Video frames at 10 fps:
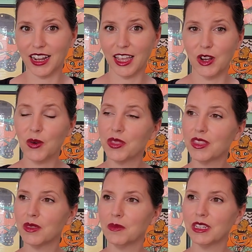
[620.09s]
I know that
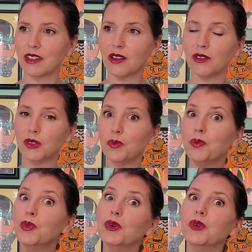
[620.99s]
the McDonald's
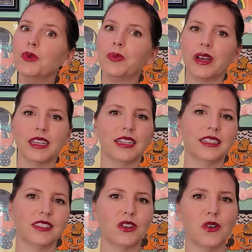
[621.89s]
Boo
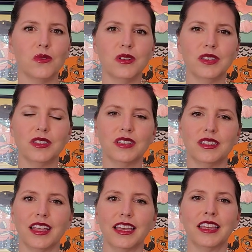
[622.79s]
buckets are always the
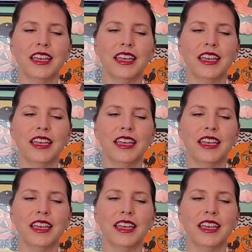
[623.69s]
like